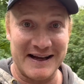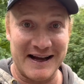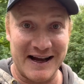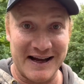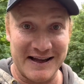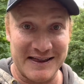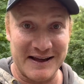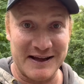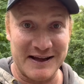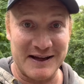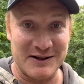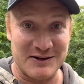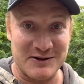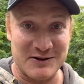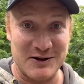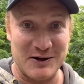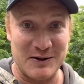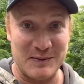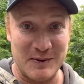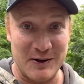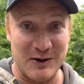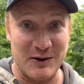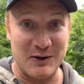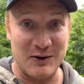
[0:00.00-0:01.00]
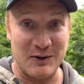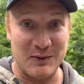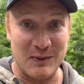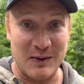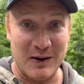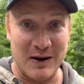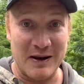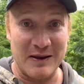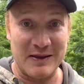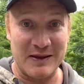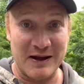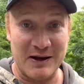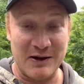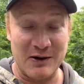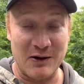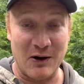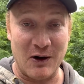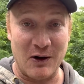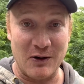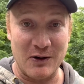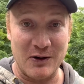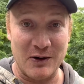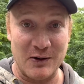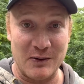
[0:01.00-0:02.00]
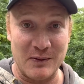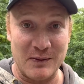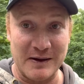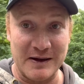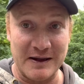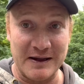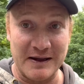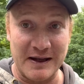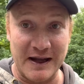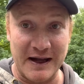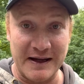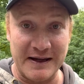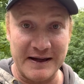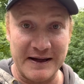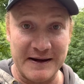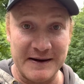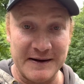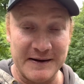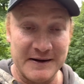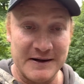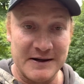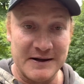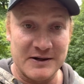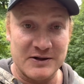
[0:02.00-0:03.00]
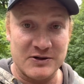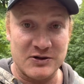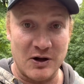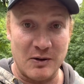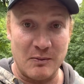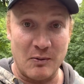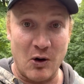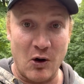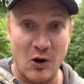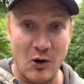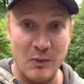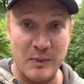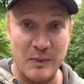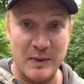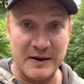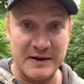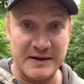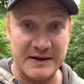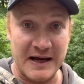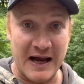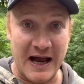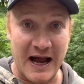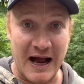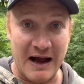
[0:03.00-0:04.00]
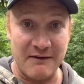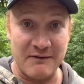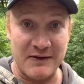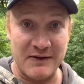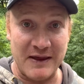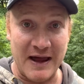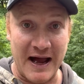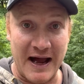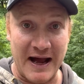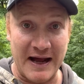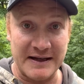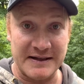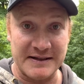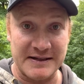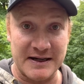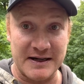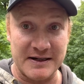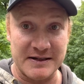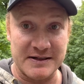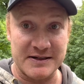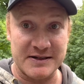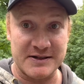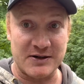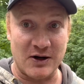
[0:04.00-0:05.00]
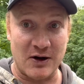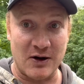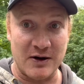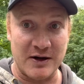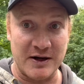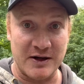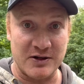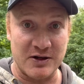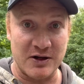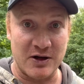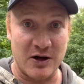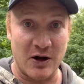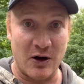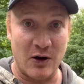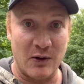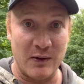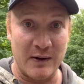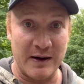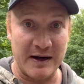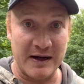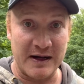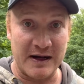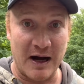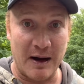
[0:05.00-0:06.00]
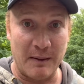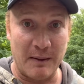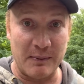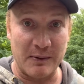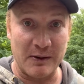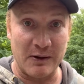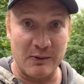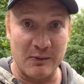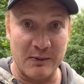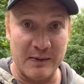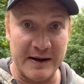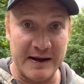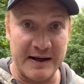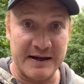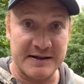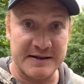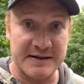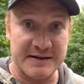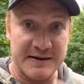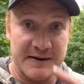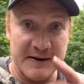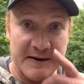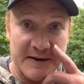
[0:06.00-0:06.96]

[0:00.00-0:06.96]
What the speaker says: think it's going to be a good one. I think you're all going to really like it. So I'm hoping to have that starting to go in a couple of weeks.